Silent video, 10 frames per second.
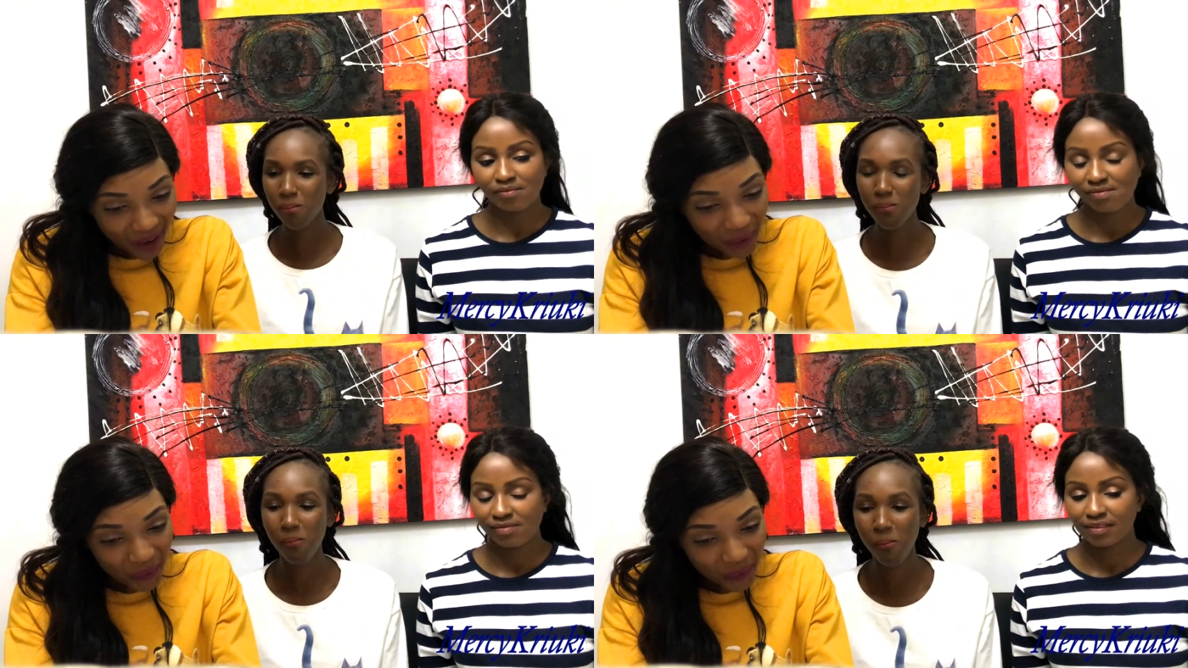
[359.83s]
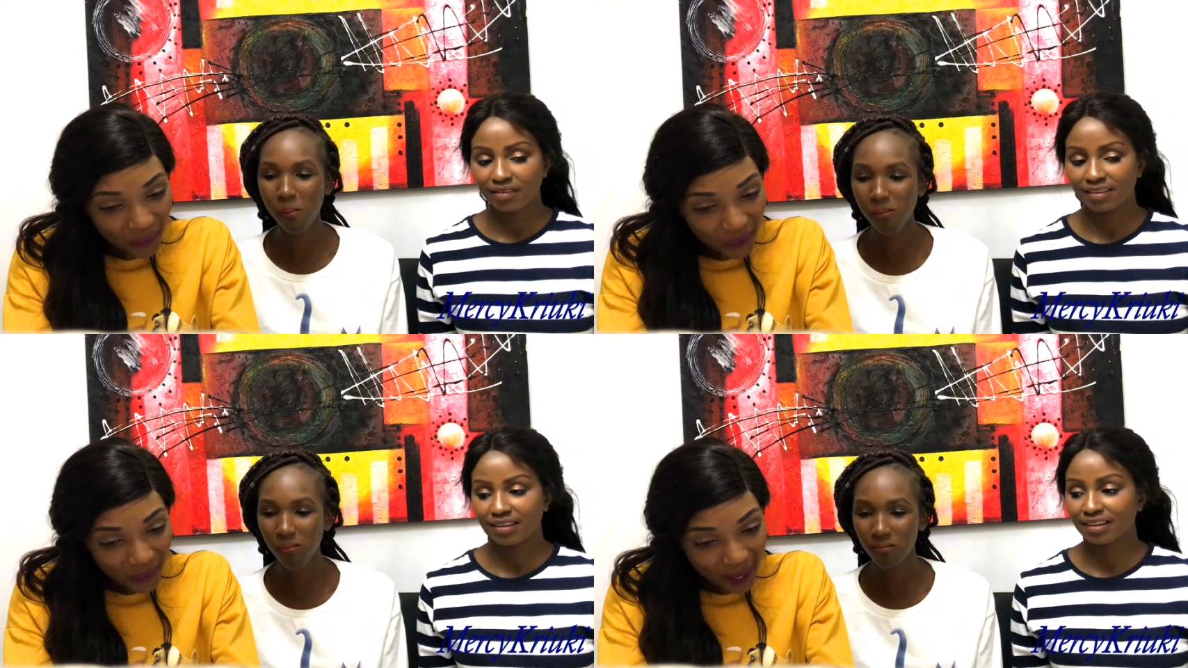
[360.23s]

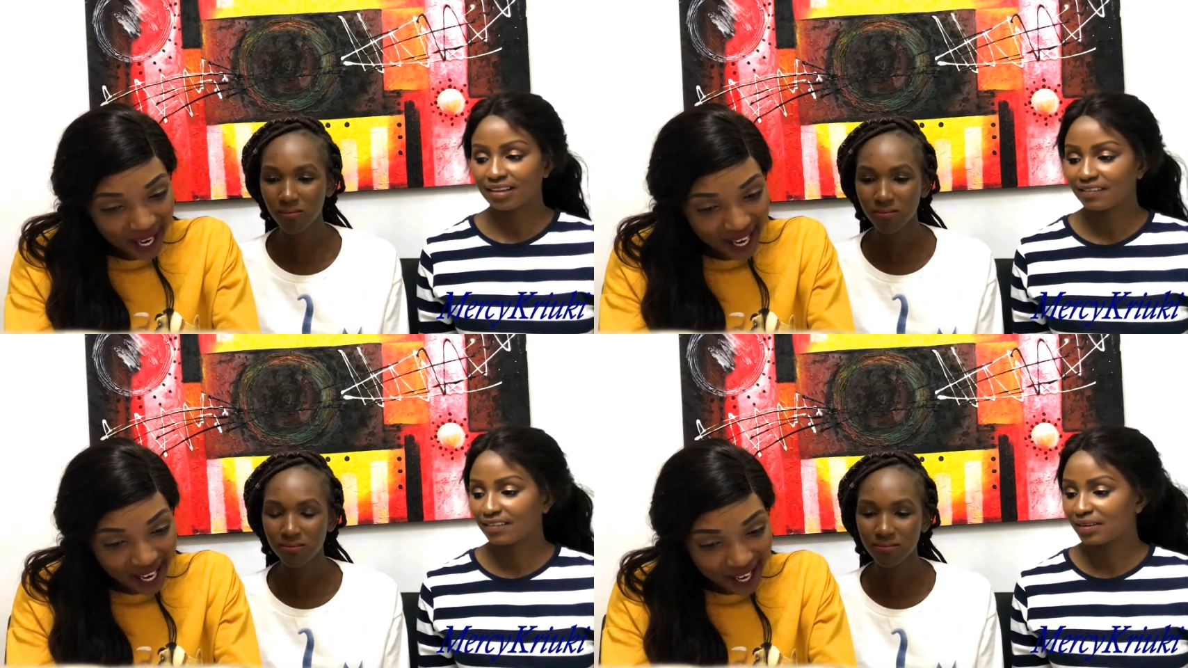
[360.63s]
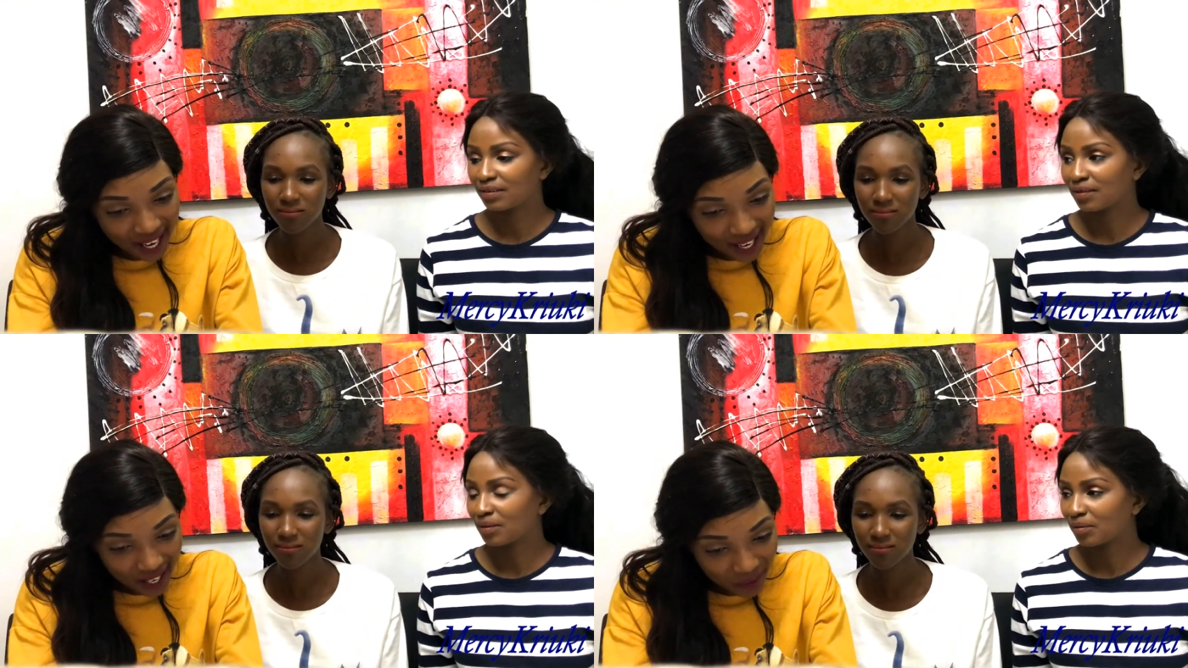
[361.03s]

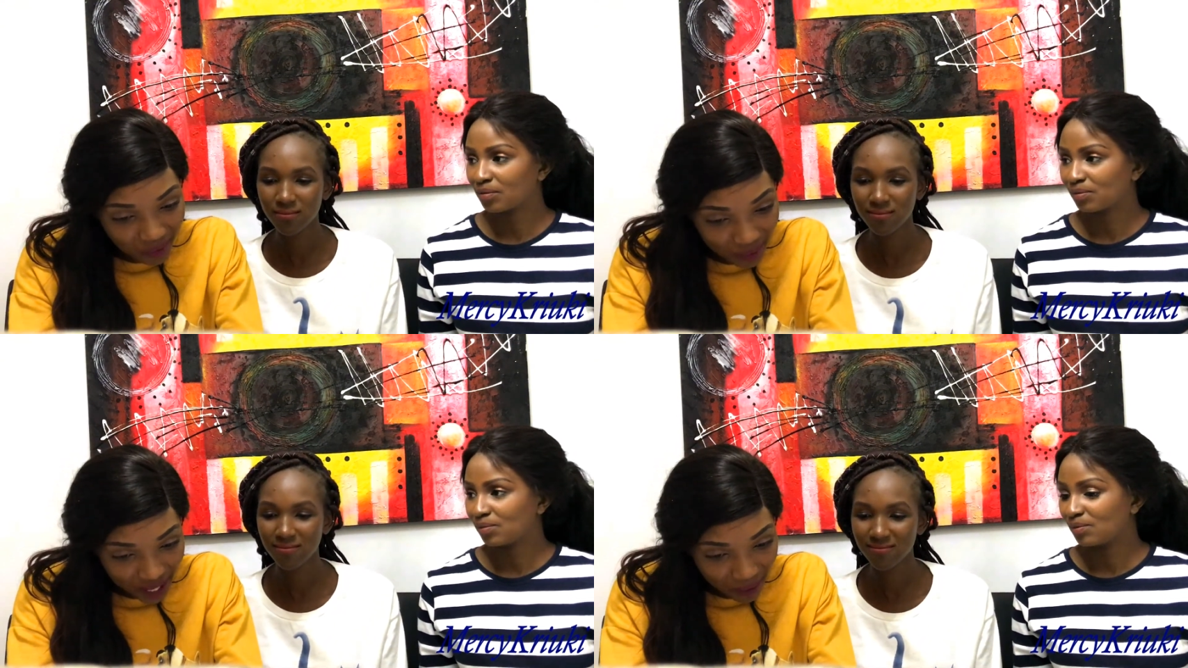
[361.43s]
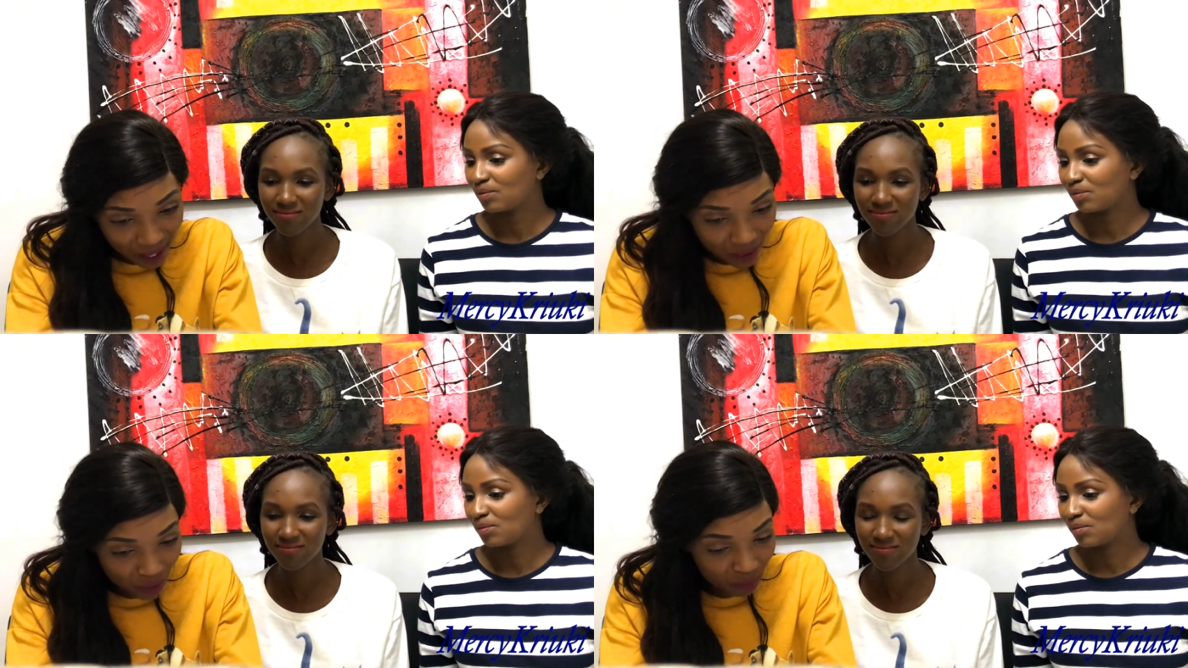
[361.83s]
Speaker 1: Where where were you